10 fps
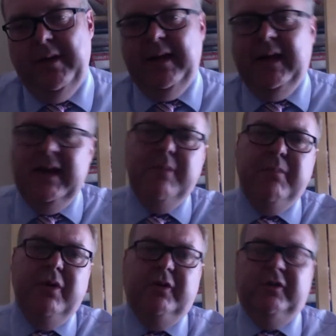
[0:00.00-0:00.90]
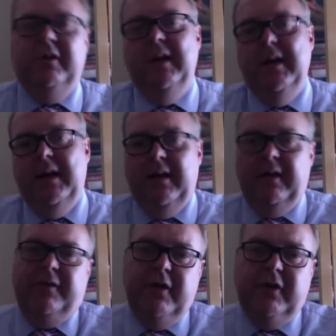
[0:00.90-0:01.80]
and the key person at
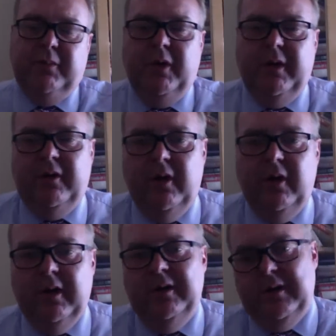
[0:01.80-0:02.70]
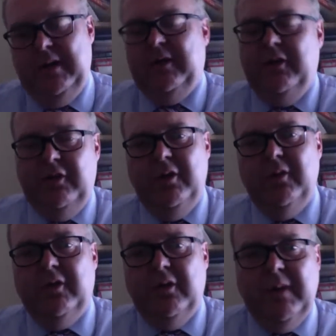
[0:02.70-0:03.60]
the first point of call is the
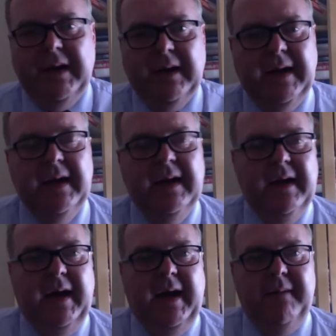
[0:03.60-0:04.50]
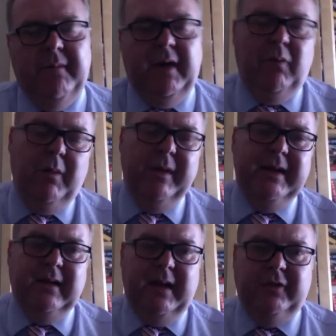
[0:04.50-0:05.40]
tutor really. And what we
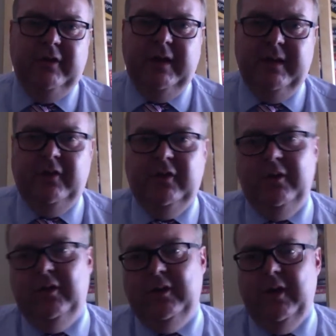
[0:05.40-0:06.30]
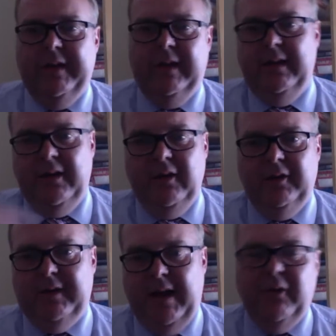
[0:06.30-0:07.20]
did last year, the tutors all did a little
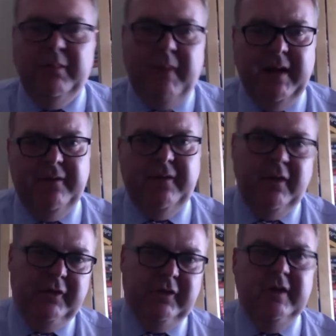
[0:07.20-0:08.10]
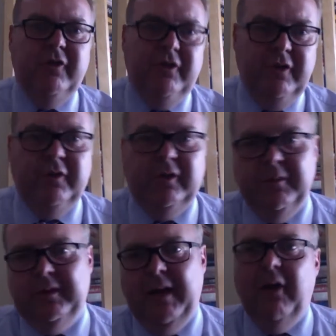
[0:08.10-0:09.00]
sound bite for us and introduced
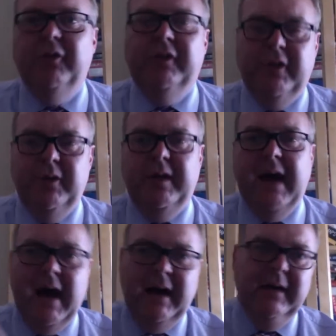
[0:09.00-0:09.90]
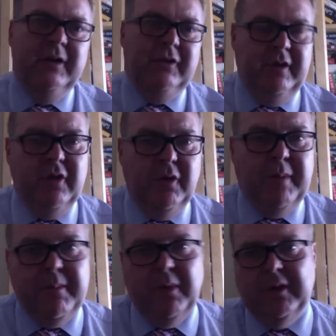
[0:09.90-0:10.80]
themselves and who they are, so the young
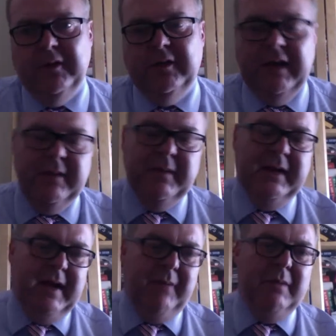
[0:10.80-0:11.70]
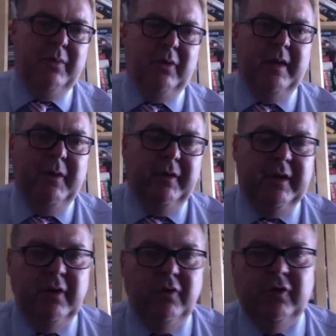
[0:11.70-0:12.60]
people can see them. And again, we put them on the
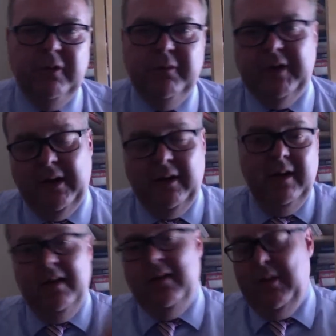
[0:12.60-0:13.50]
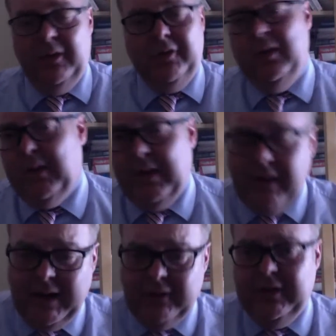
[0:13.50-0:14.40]
YouTube channel. If you want to look
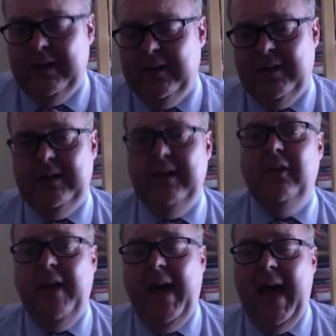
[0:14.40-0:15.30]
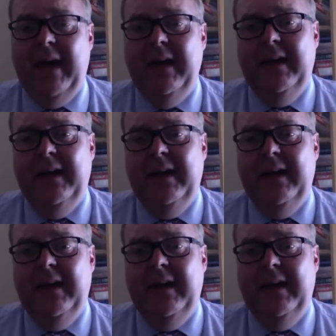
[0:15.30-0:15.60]
at last year's, they're still there